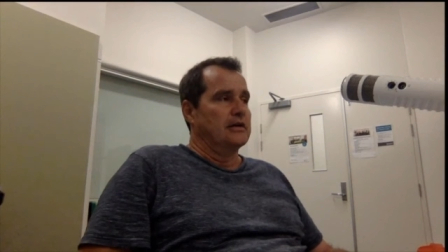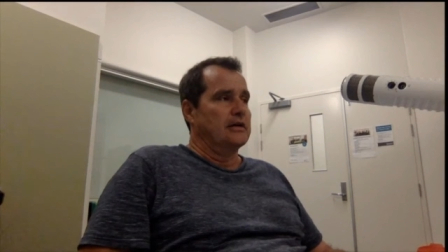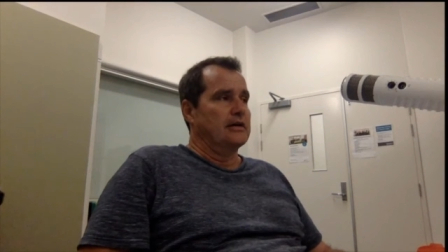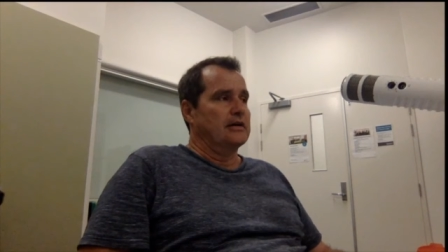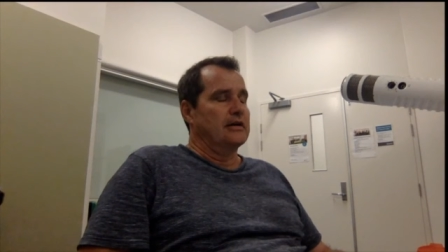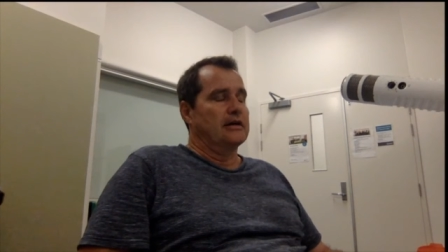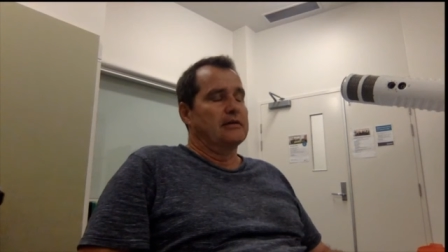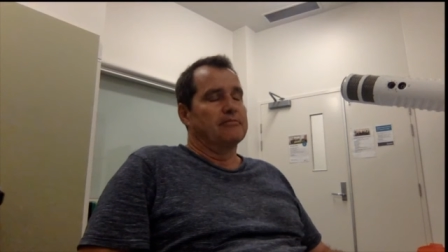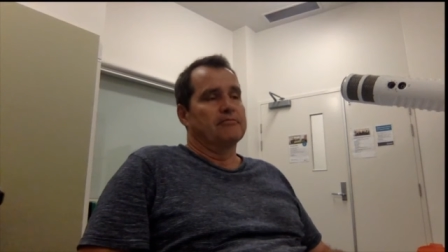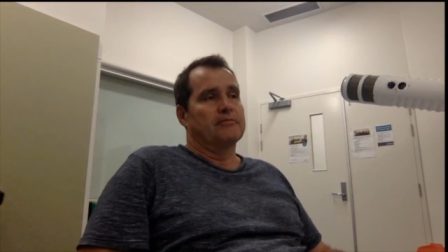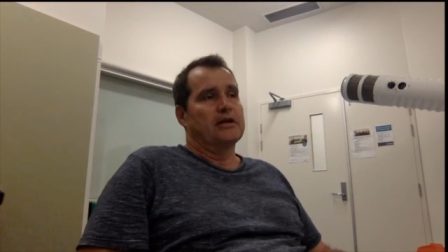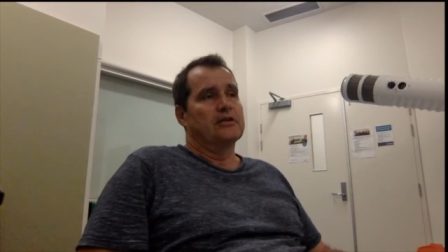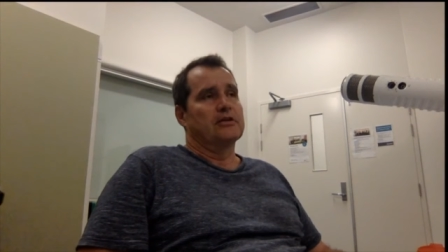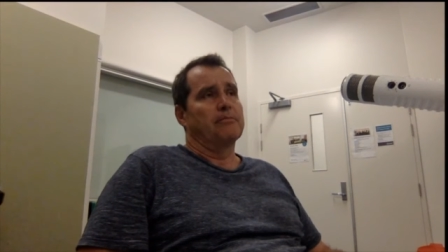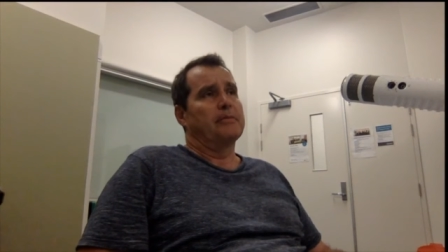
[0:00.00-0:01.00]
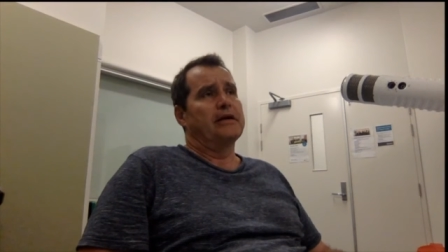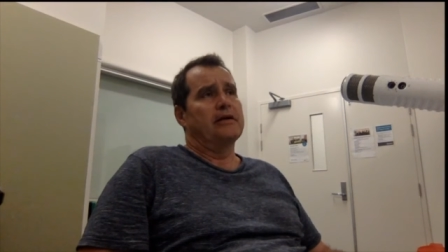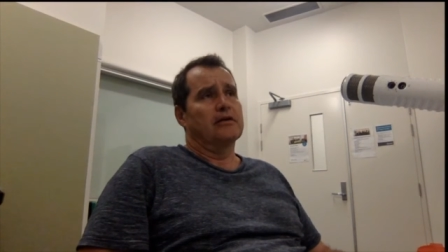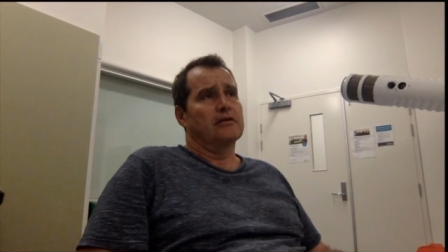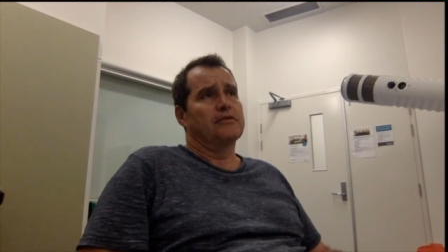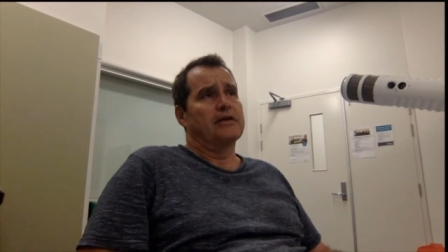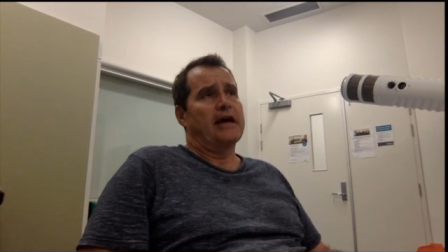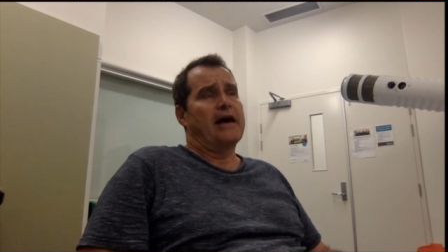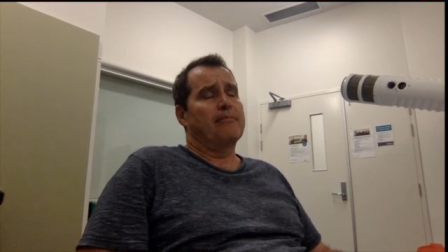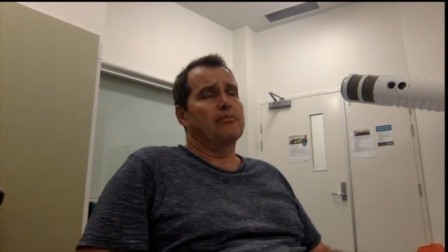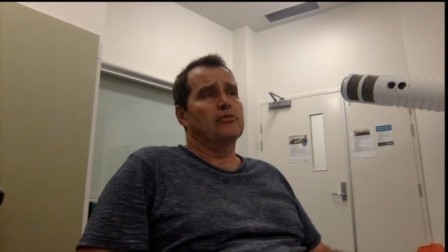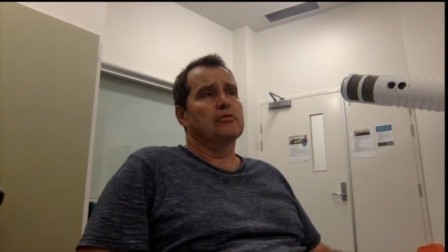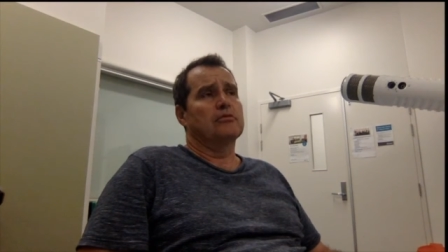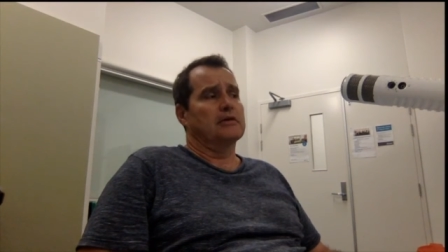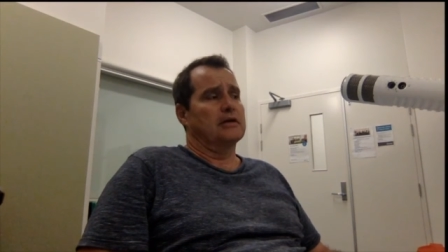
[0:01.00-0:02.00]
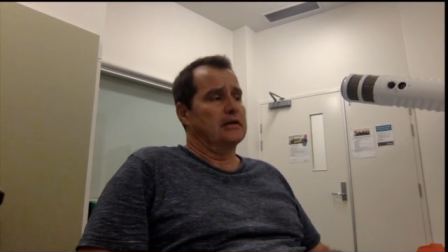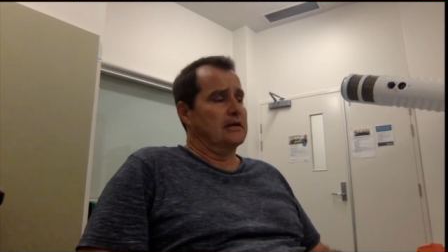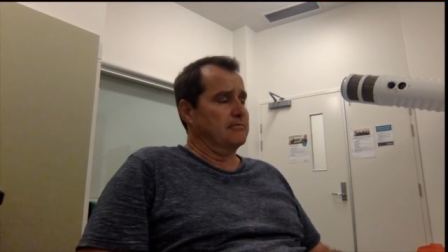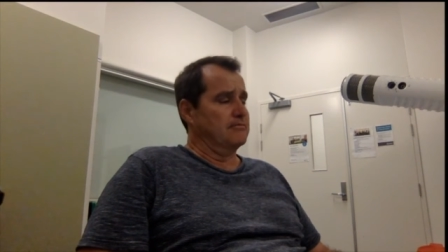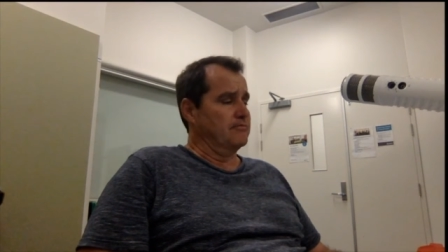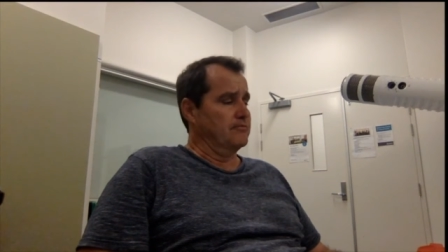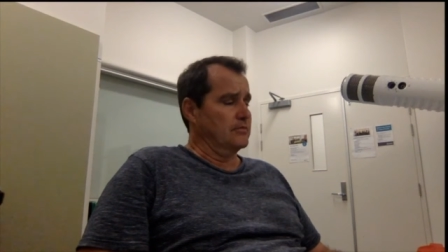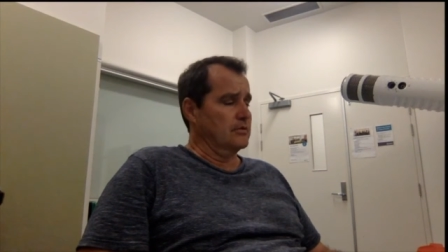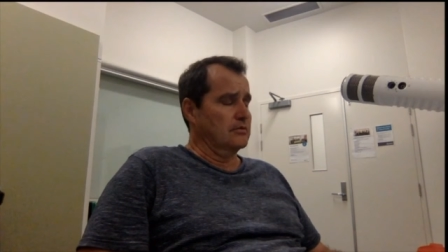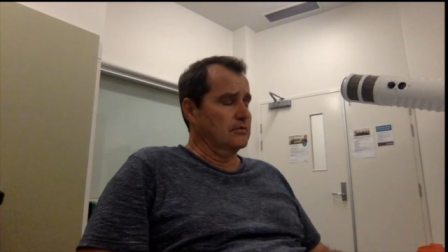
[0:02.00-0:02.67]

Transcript: uh, um, in the peel of the apple. Um,